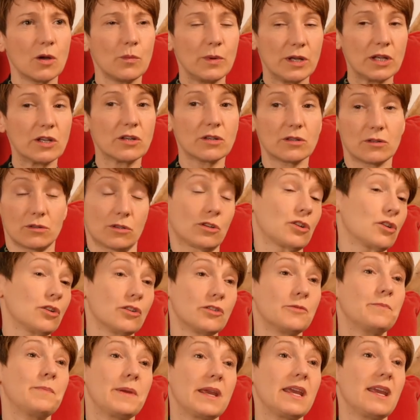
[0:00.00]
we
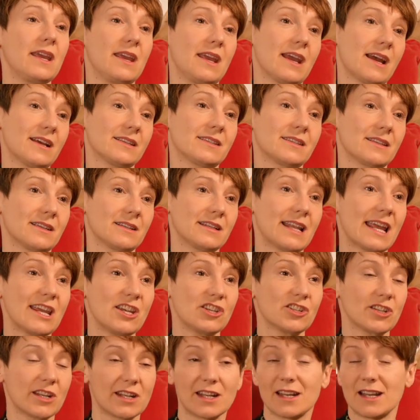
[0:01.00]
could be as a
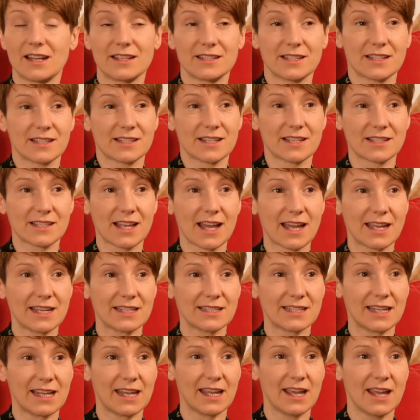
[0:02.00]
nation and as a
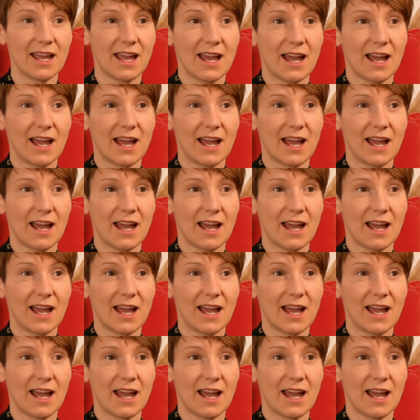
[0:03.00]
society.